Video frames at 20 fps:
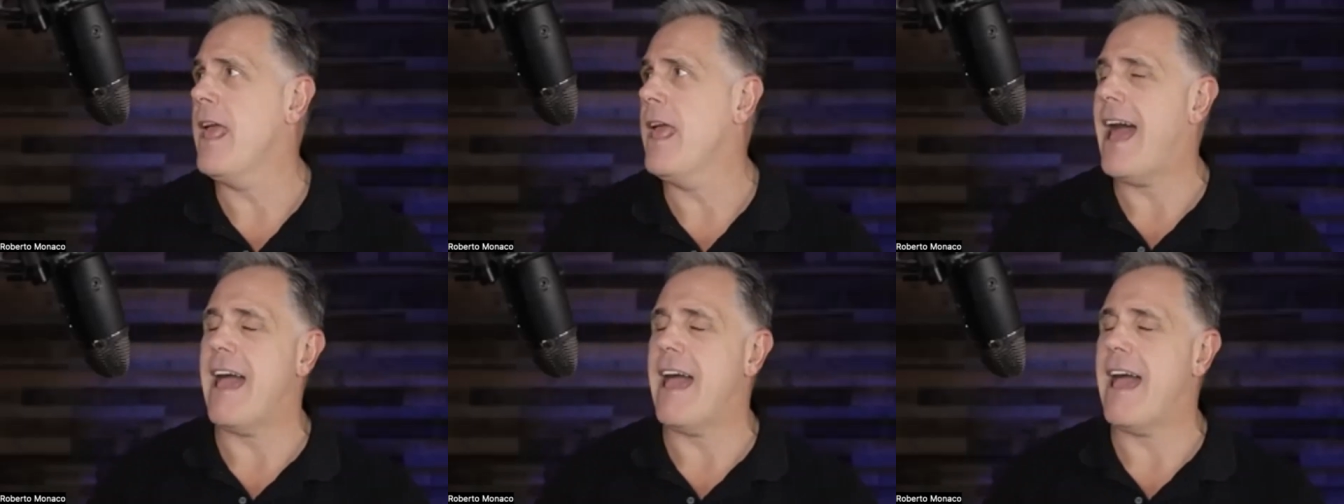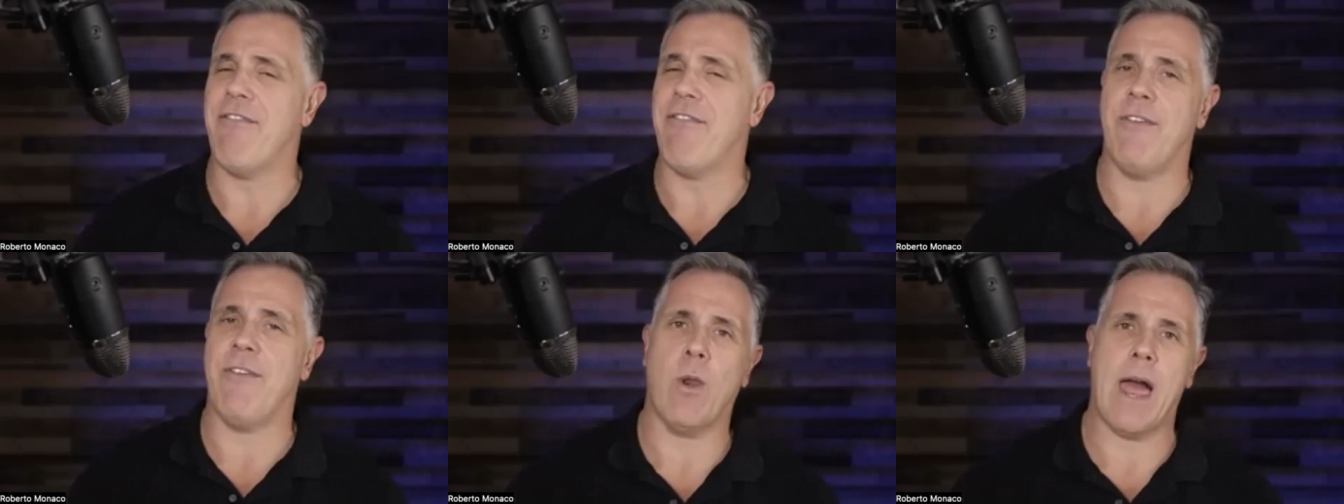i
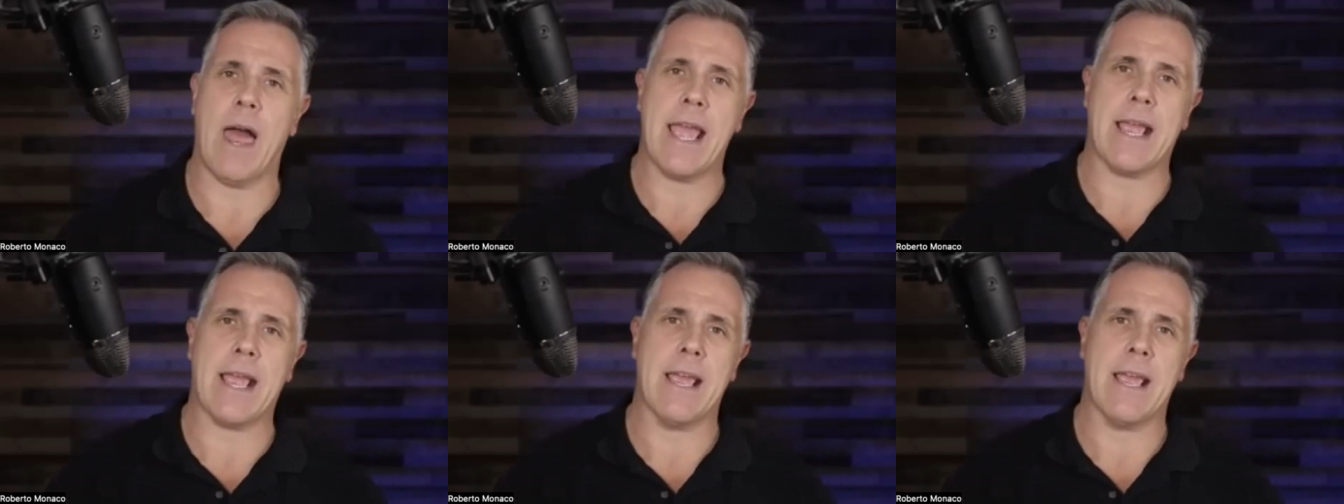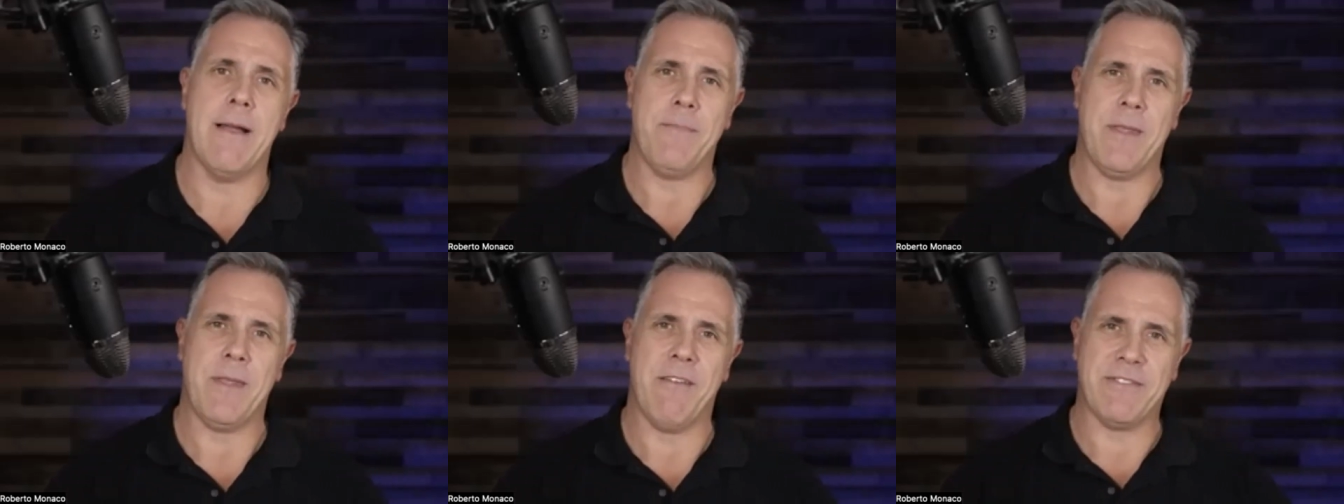feel like
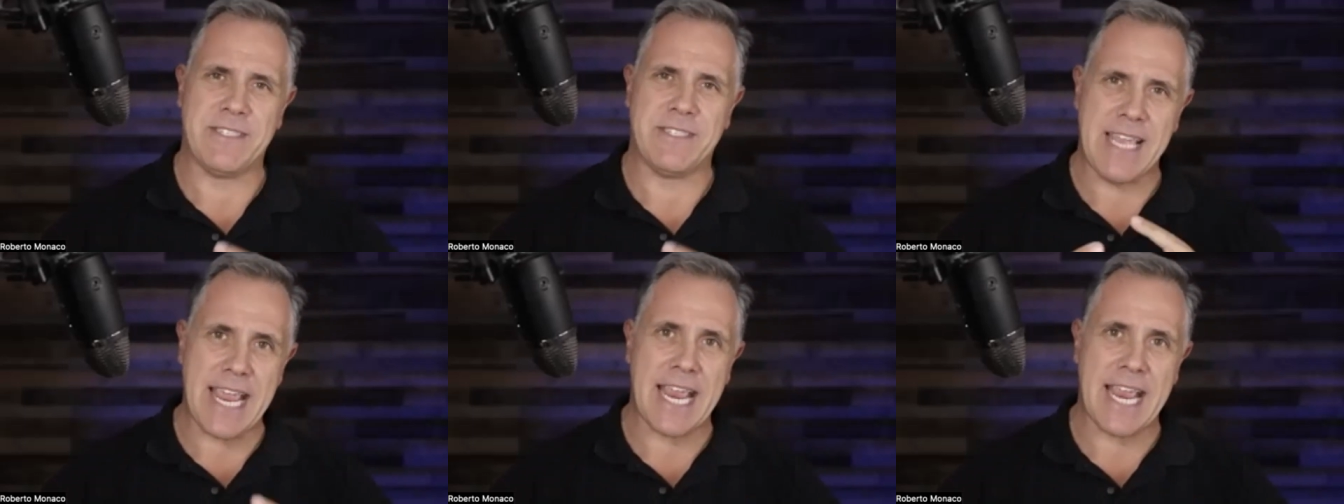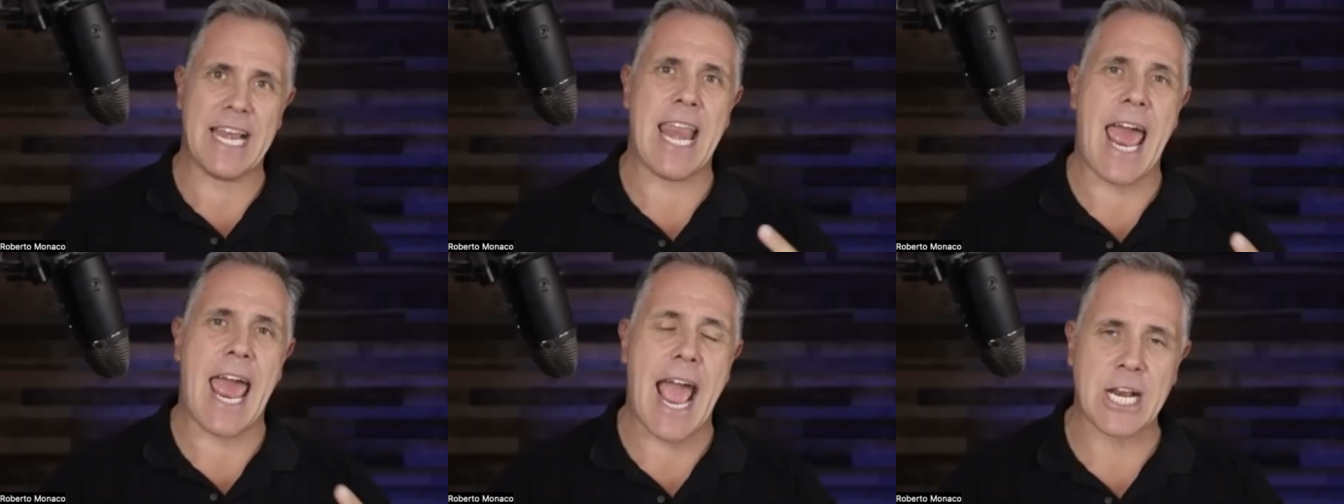if
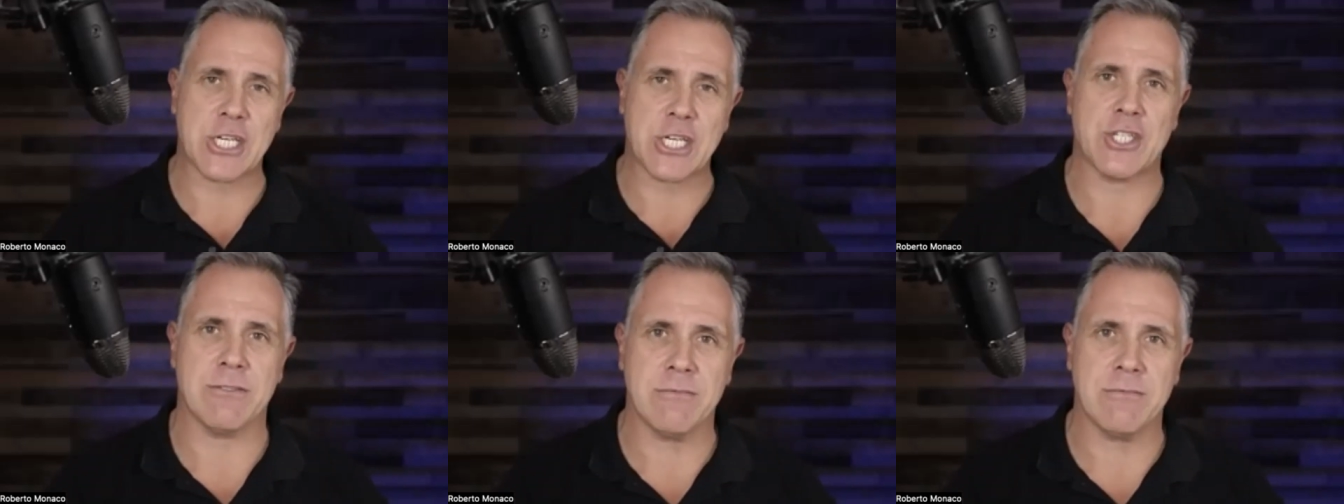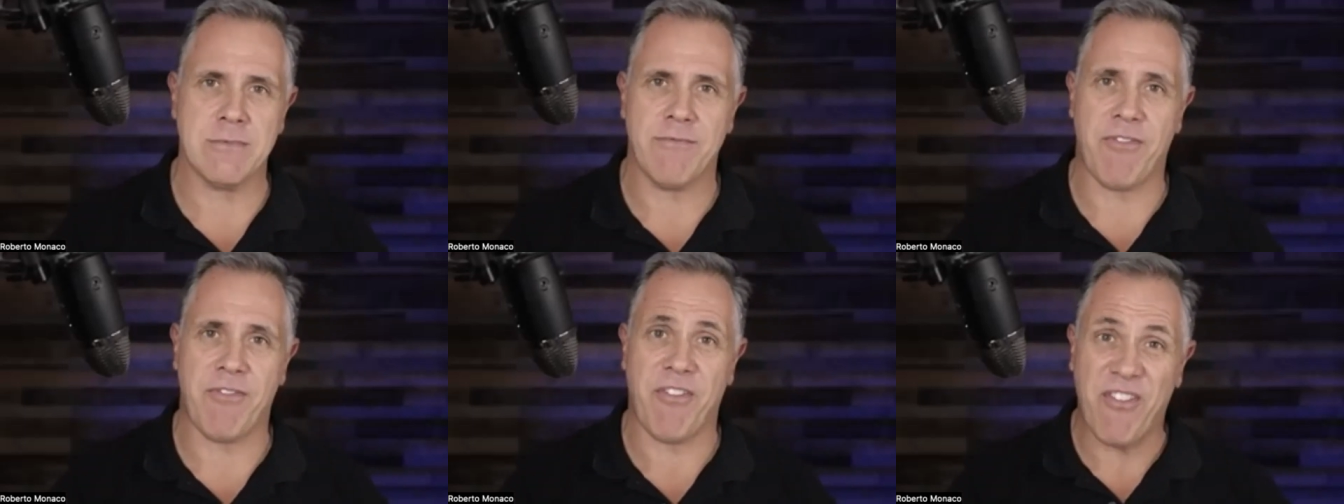taking
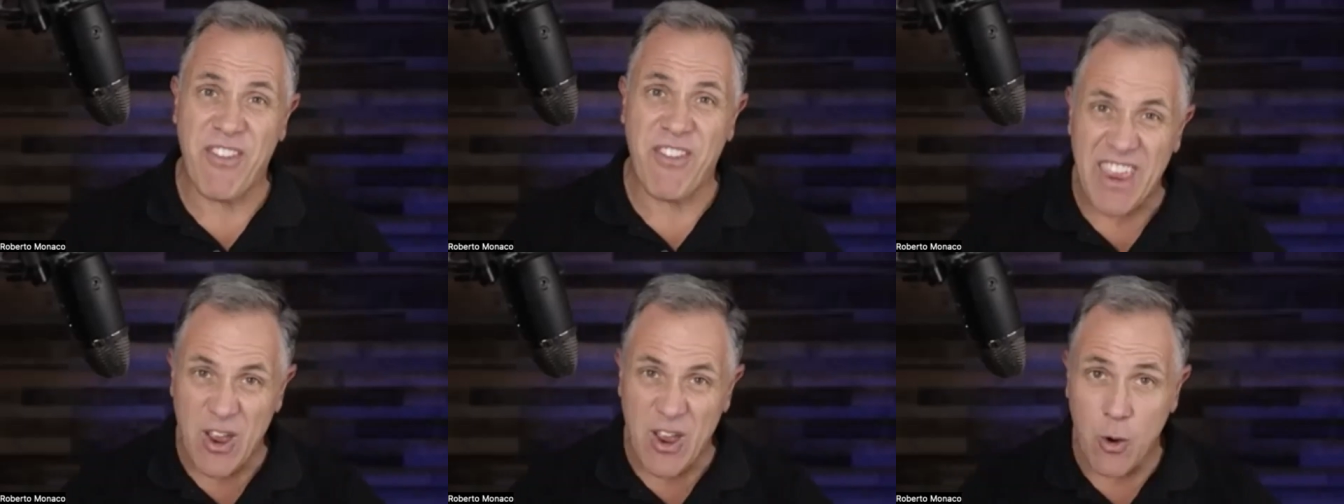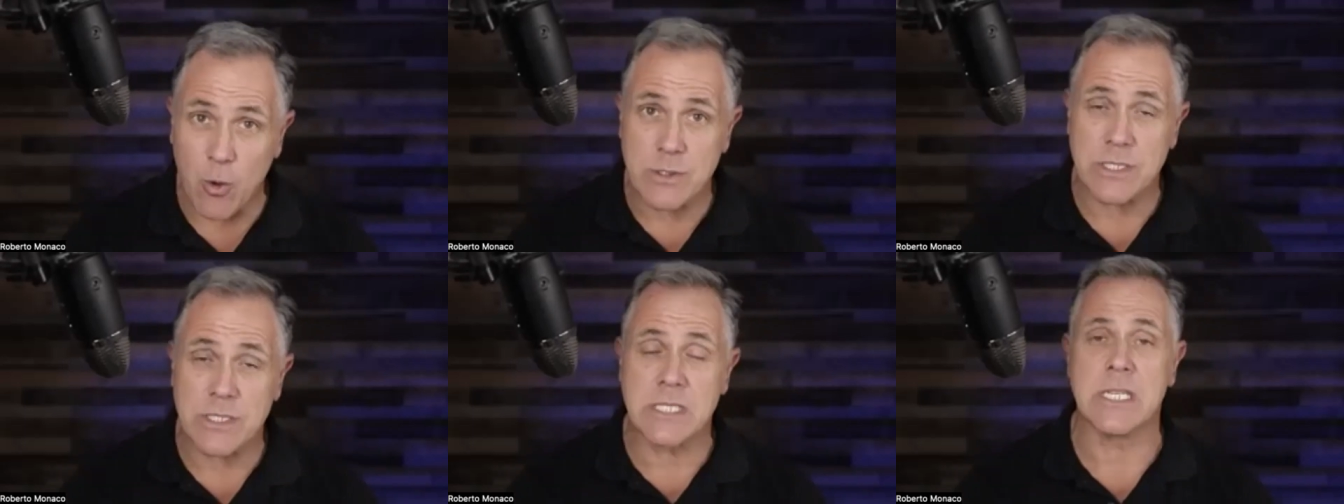action
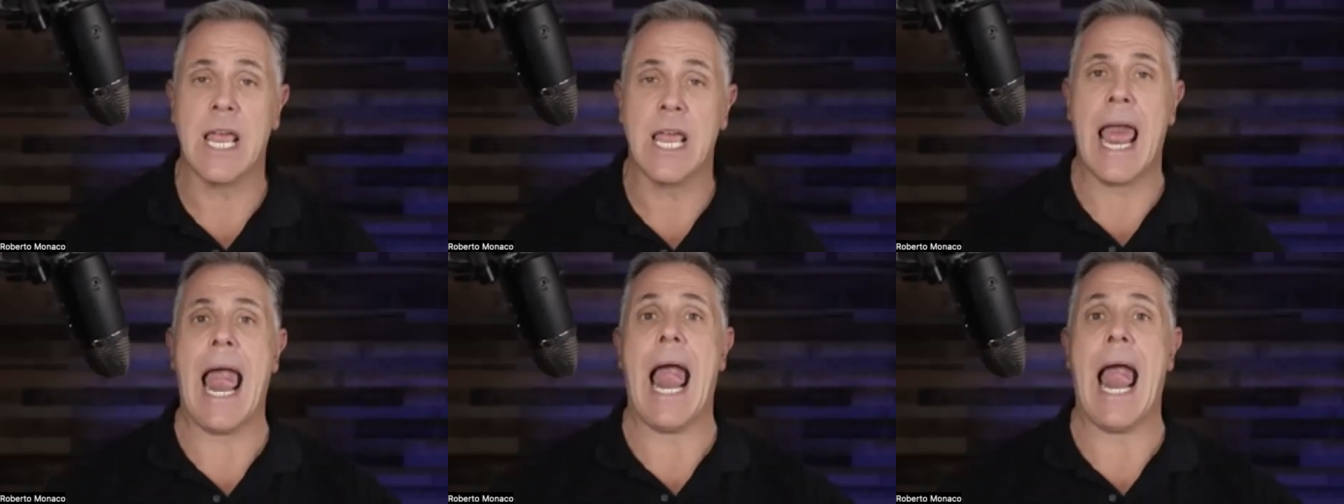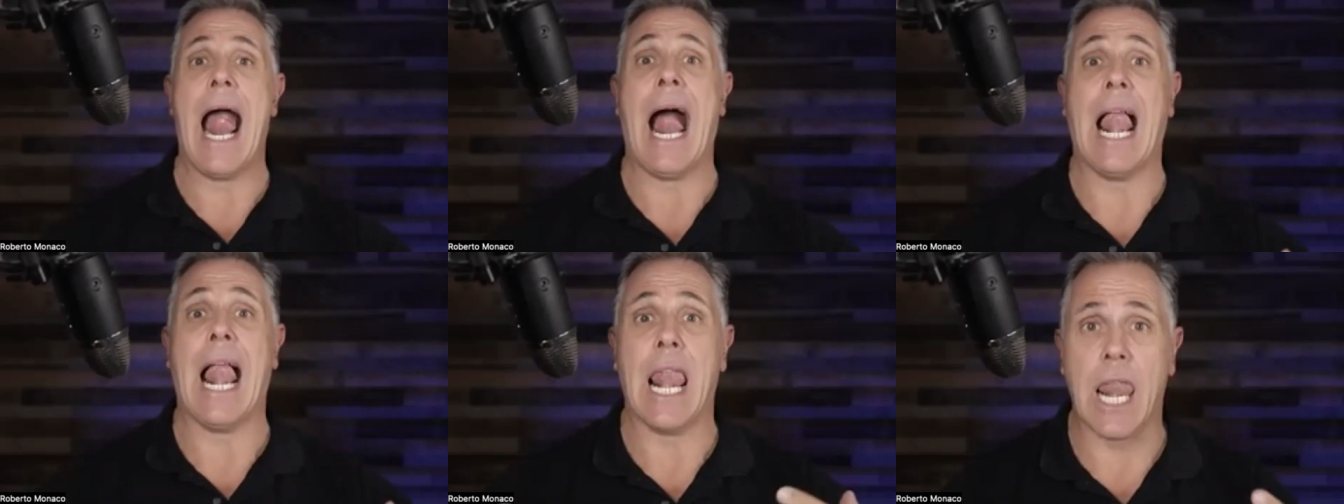feels
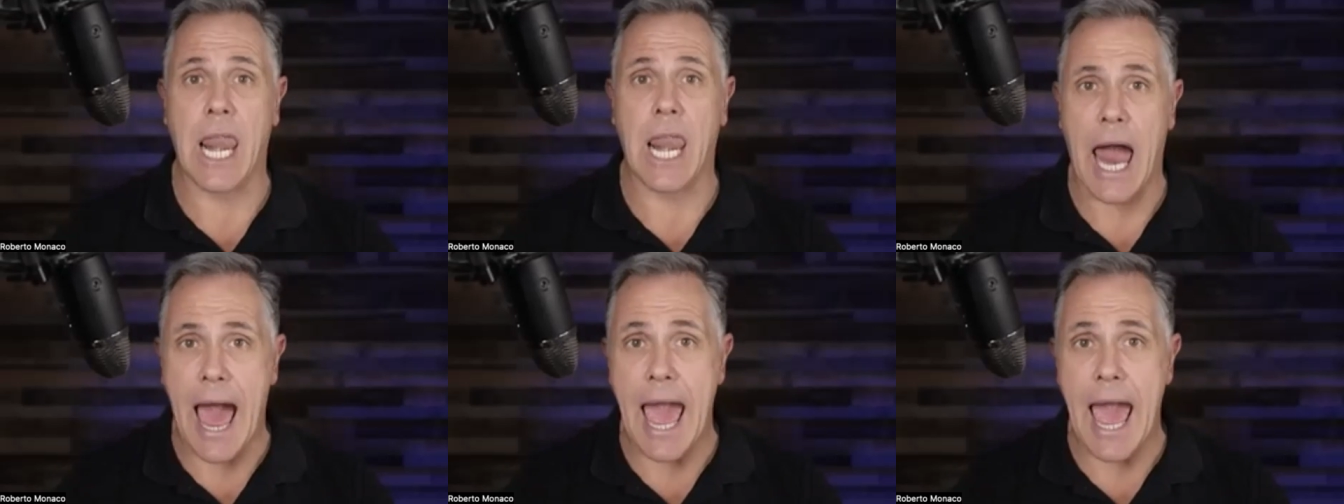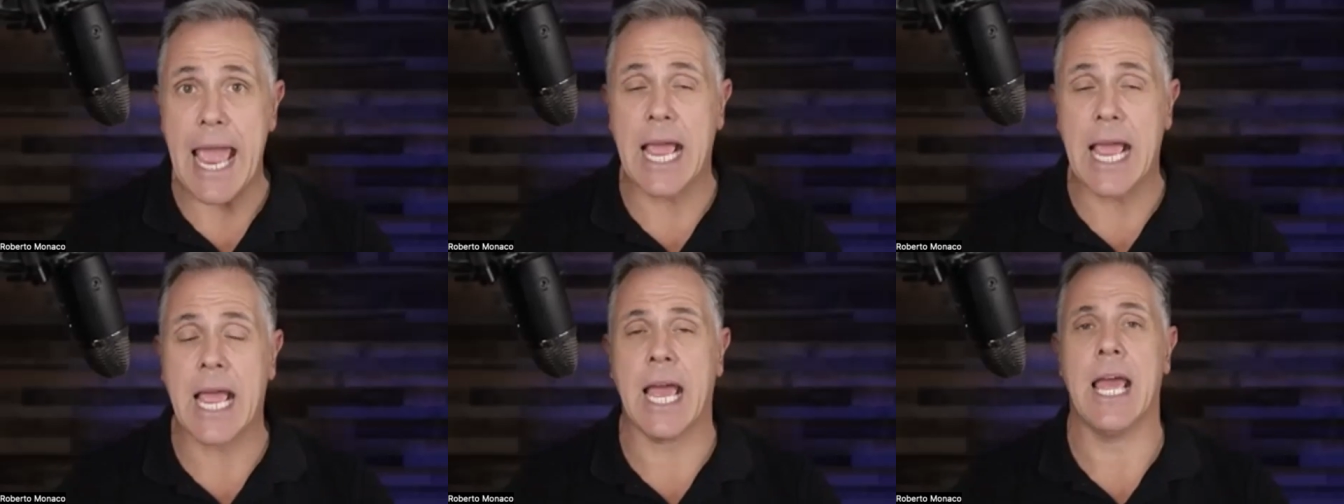
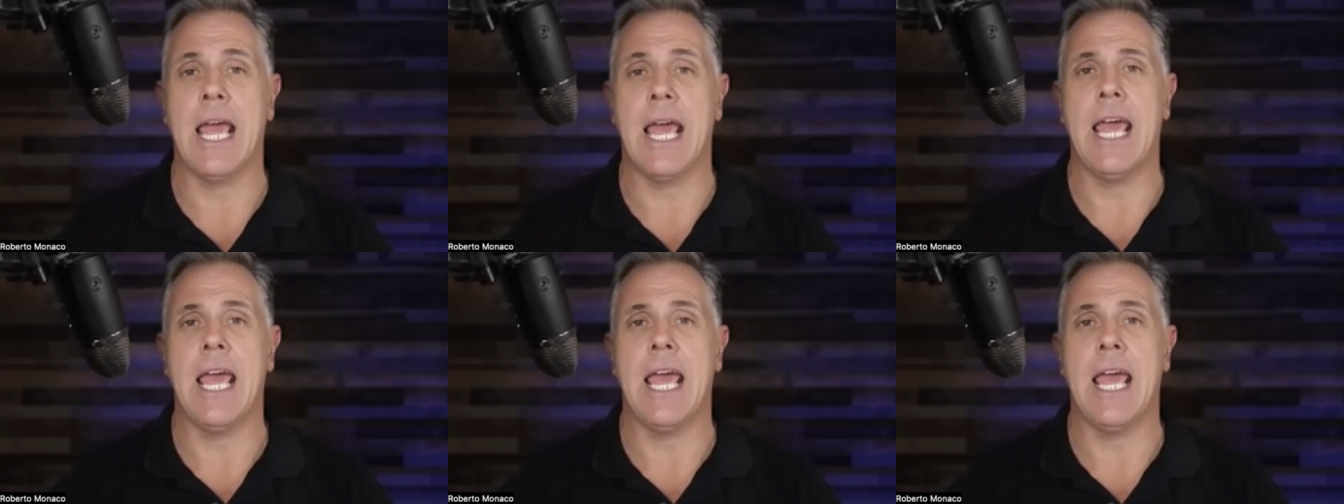like